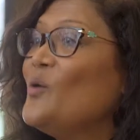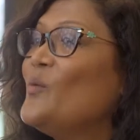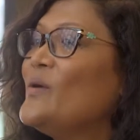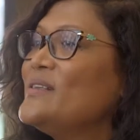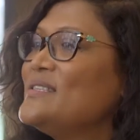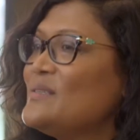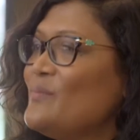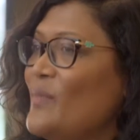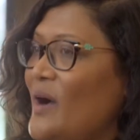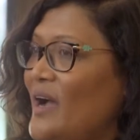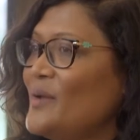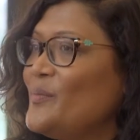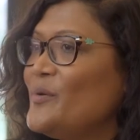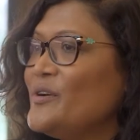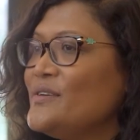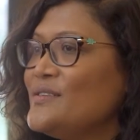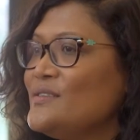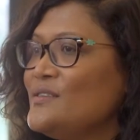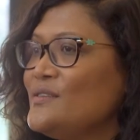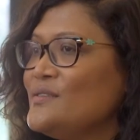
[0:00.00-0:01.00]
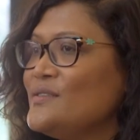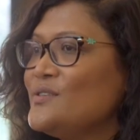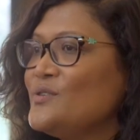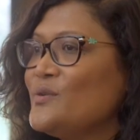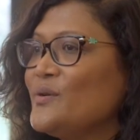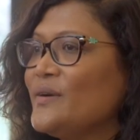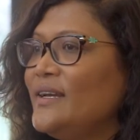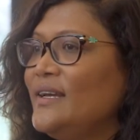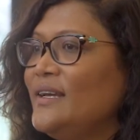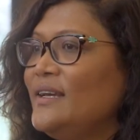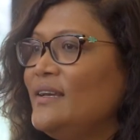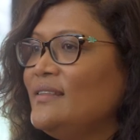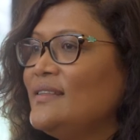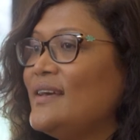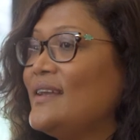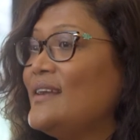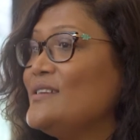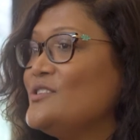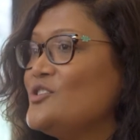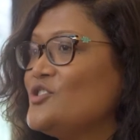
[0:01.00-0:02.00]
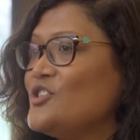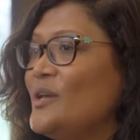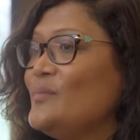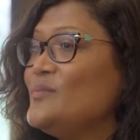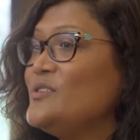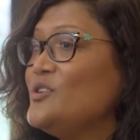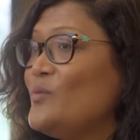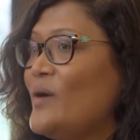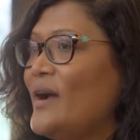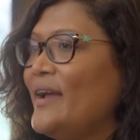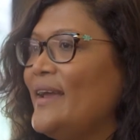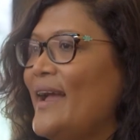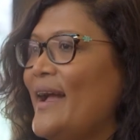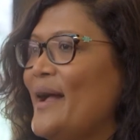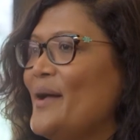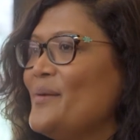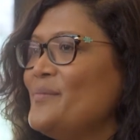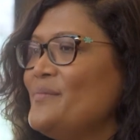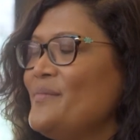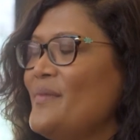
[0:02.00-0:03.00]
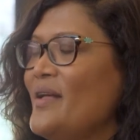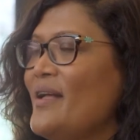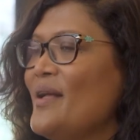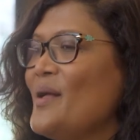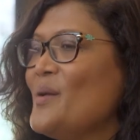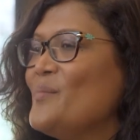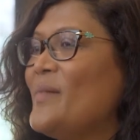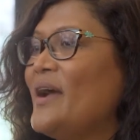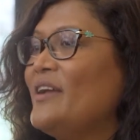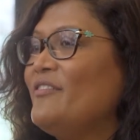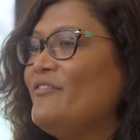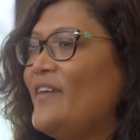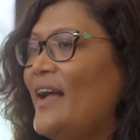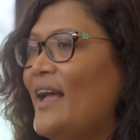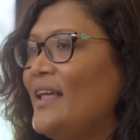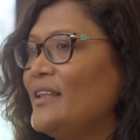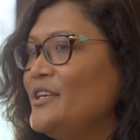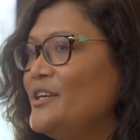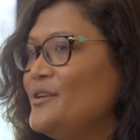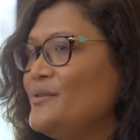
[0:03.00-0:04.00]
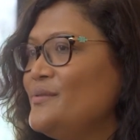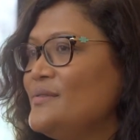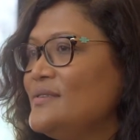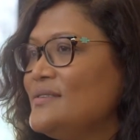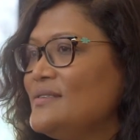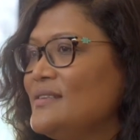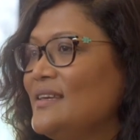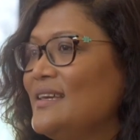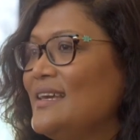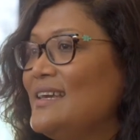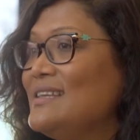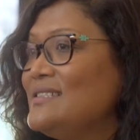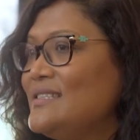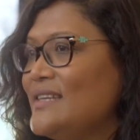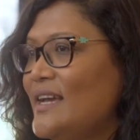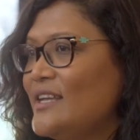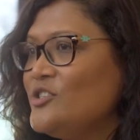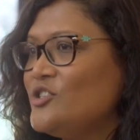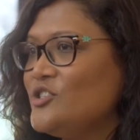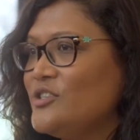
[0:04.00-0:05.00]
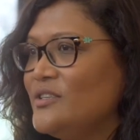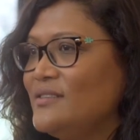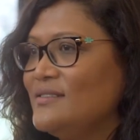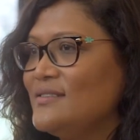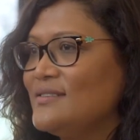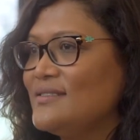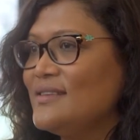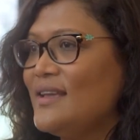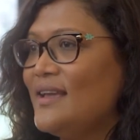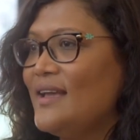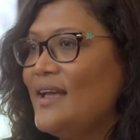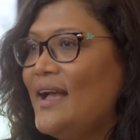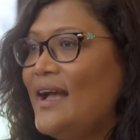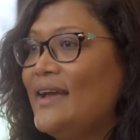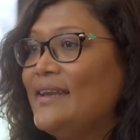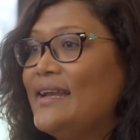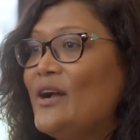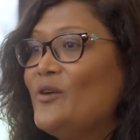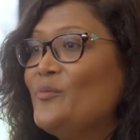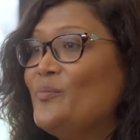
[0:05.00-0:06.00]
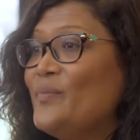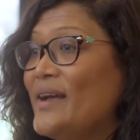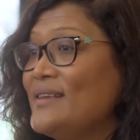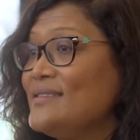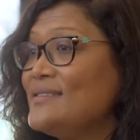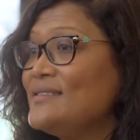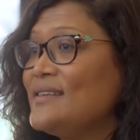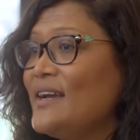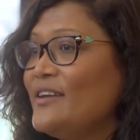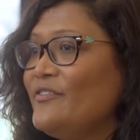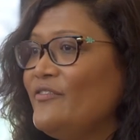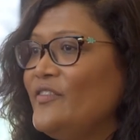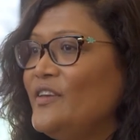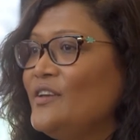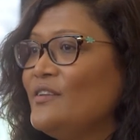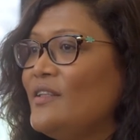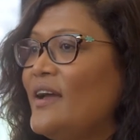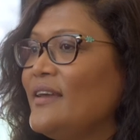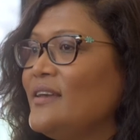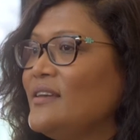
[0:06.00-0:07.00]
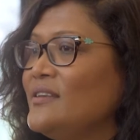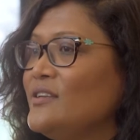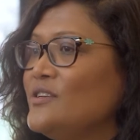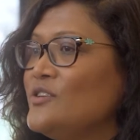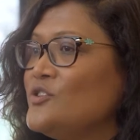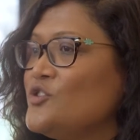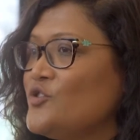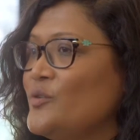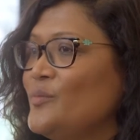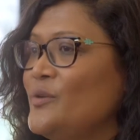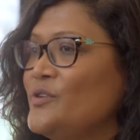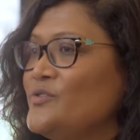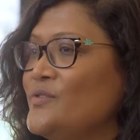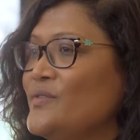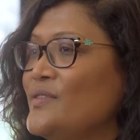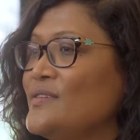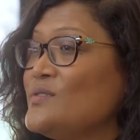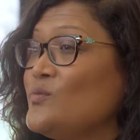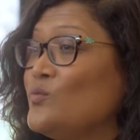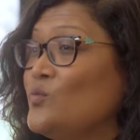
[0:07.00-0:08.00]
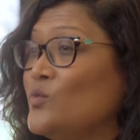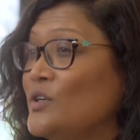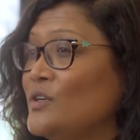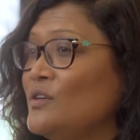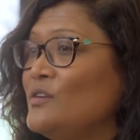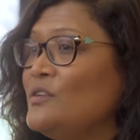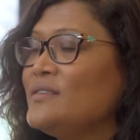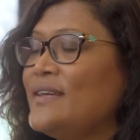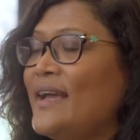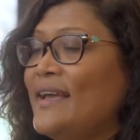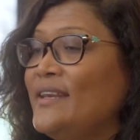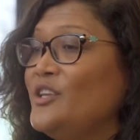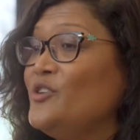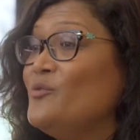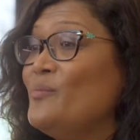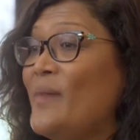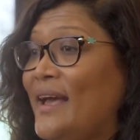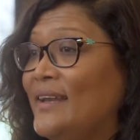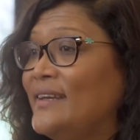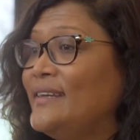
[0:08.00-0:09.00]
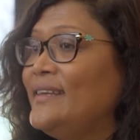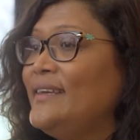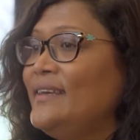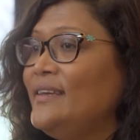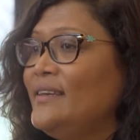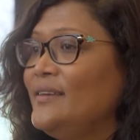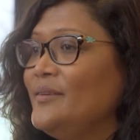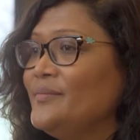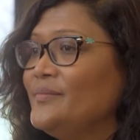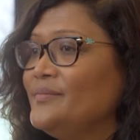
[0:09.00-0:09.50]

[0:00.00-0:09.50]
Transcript: What's my personal story that has shaped who I am, my values, intentions, and how best I feel I can contribute to this world and humanity?